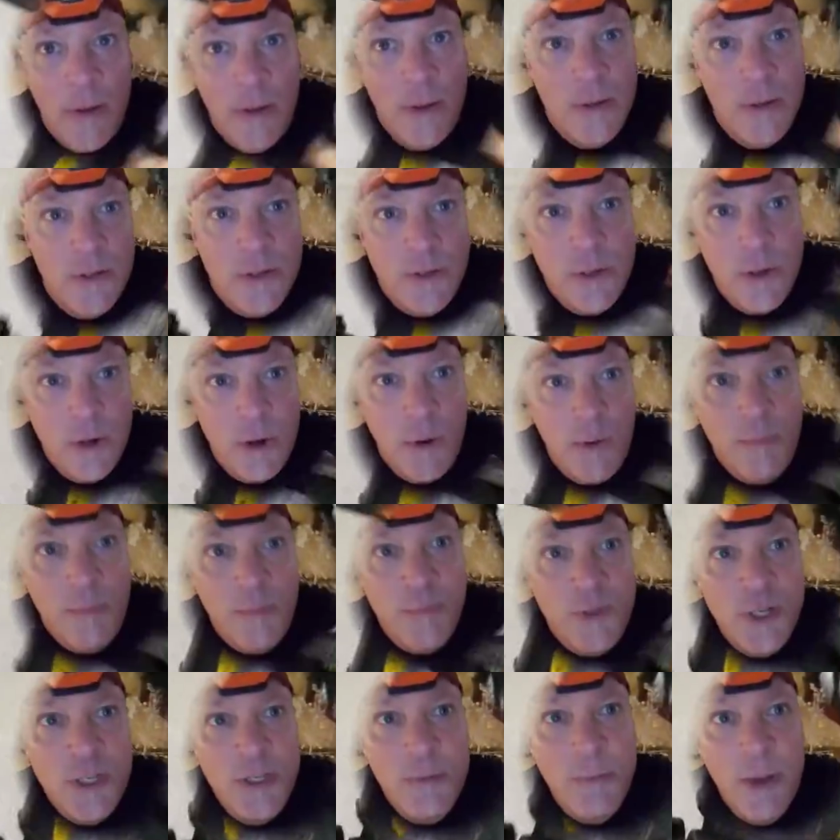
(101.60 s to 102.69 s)
So I'm
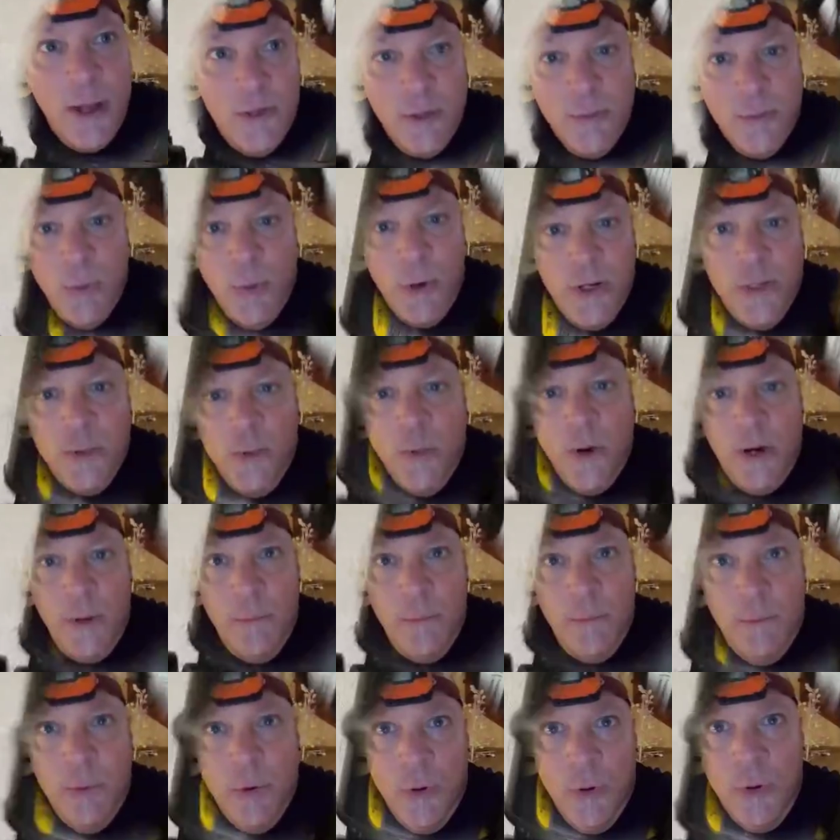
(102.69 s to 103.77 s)
just about to the point where I
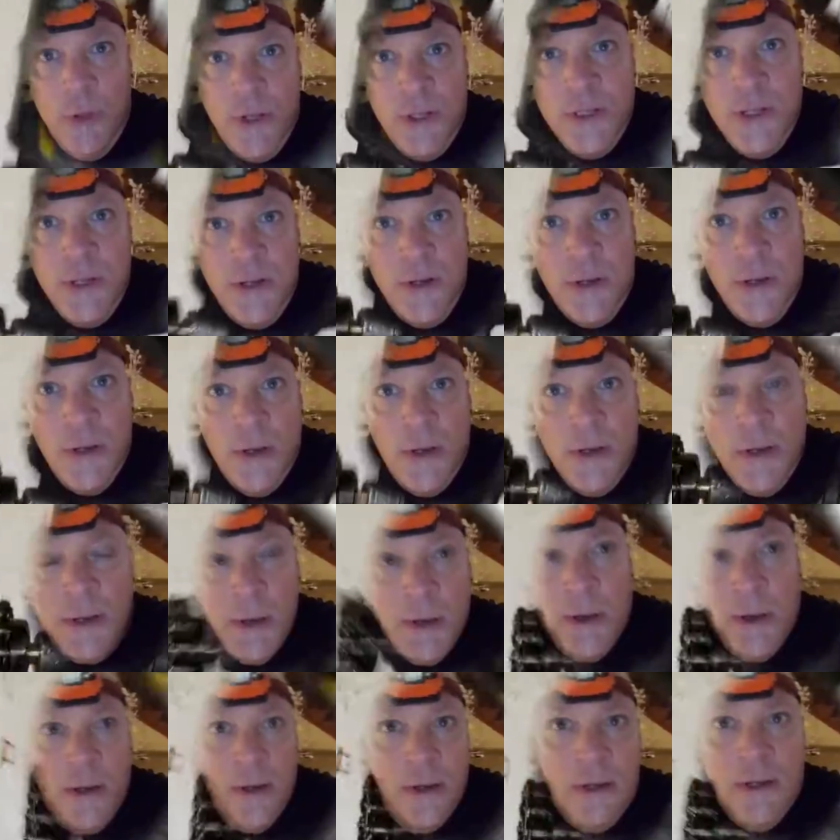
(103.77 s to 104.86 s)
can pull this,
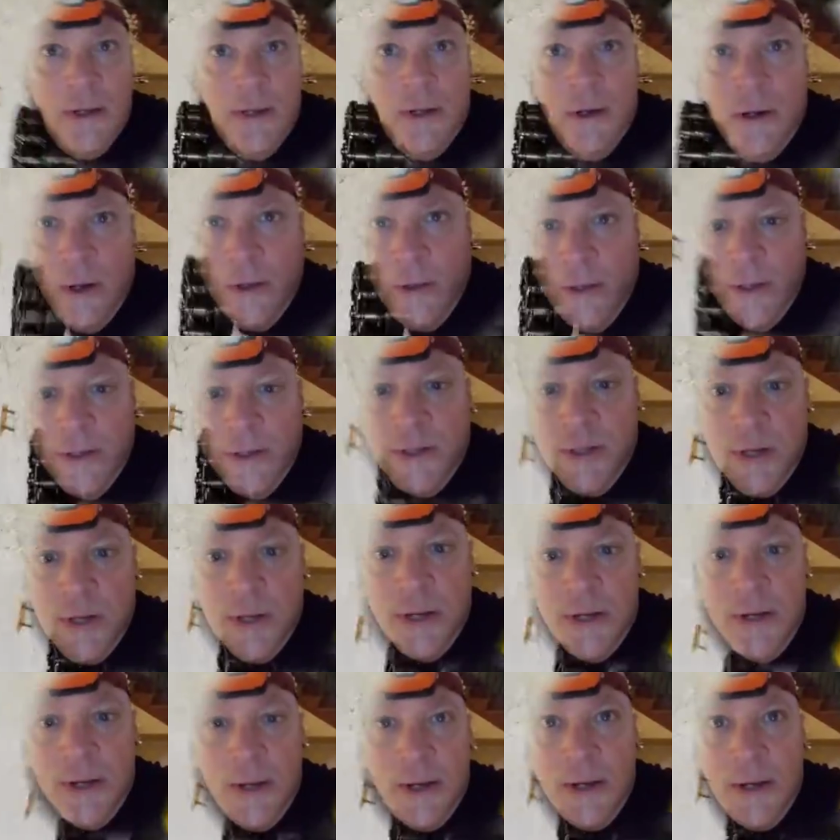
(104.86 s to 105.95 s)
get all these
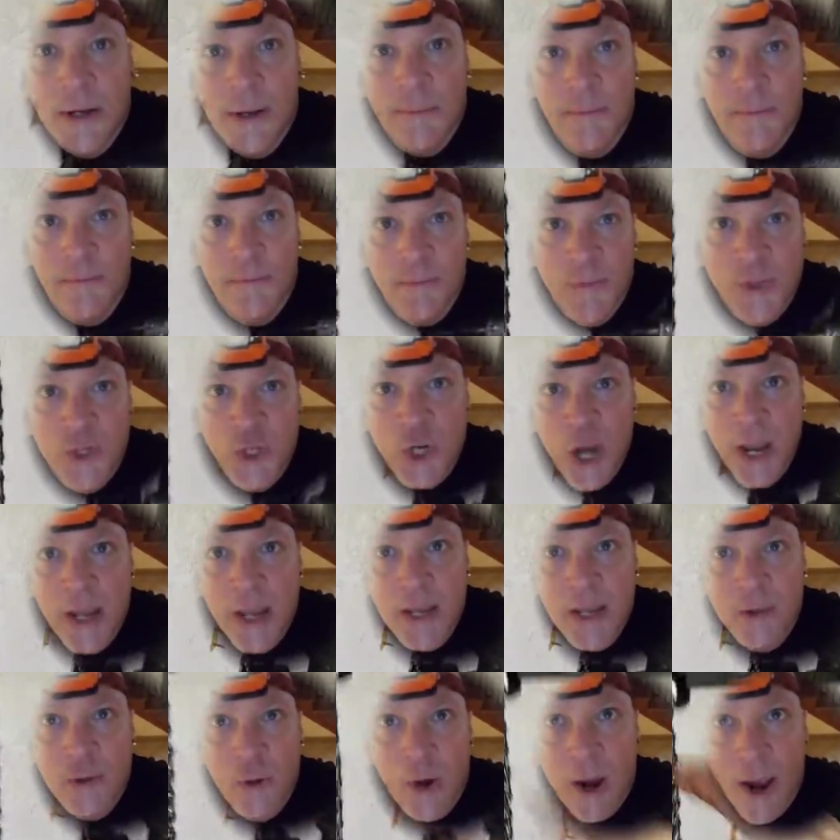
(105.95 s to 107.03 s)

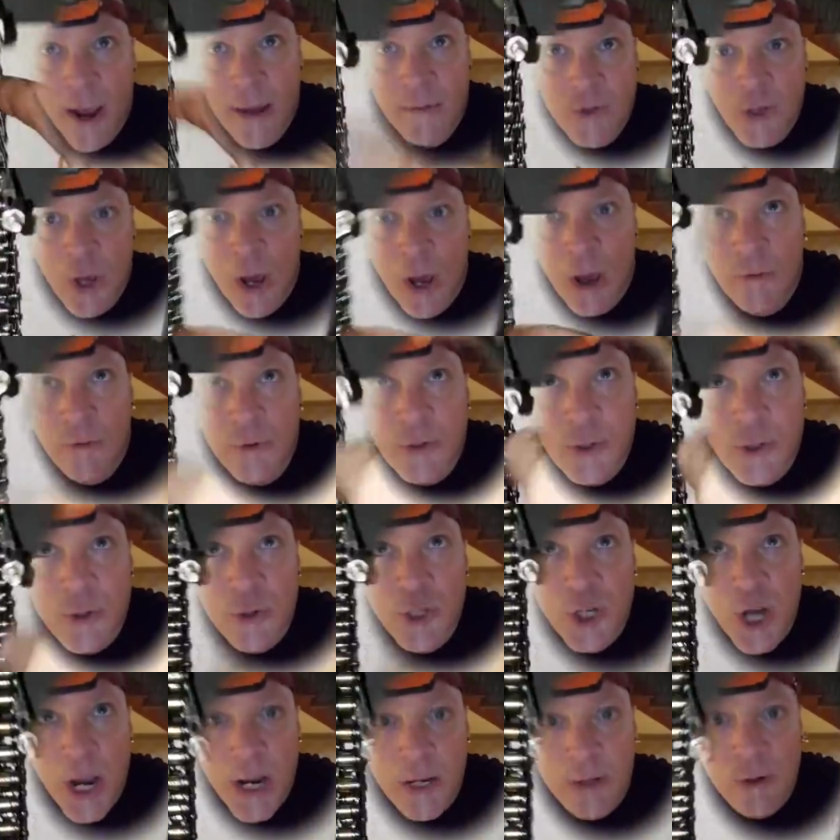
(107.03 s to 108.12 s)
chain drives off. There's
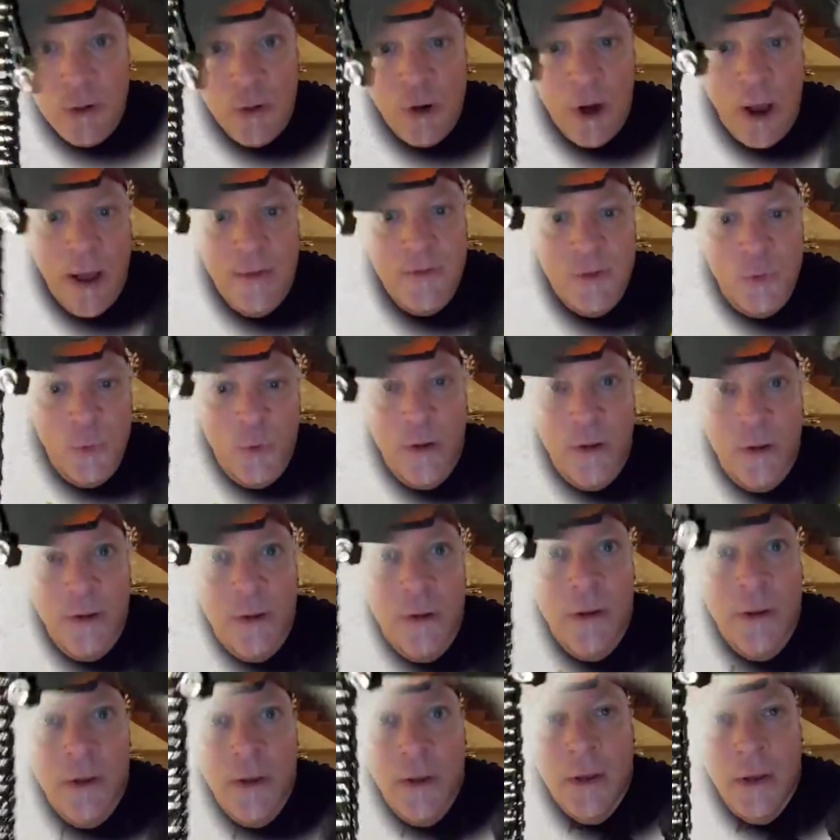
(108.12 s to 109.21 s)
2 chain drives that want to
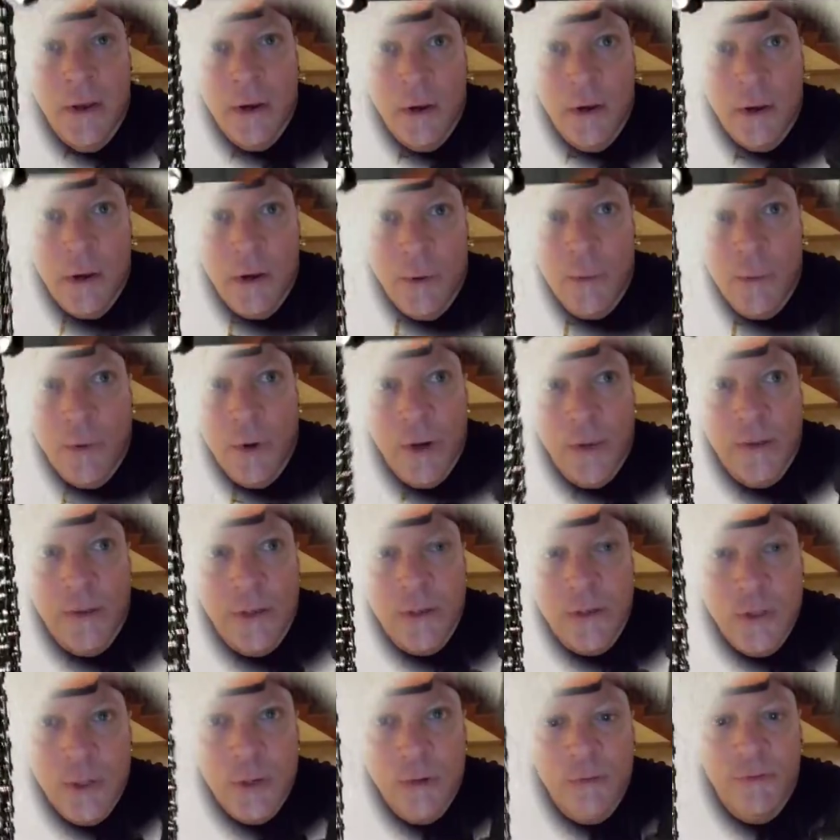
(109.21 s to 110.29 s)
run
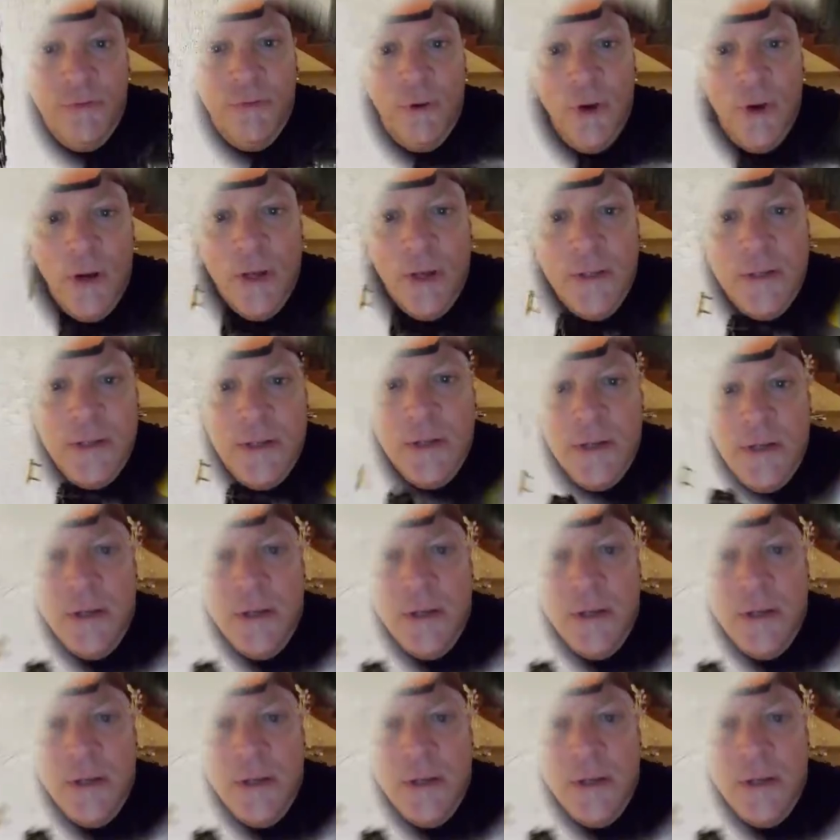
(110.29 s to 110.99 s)
the 2 front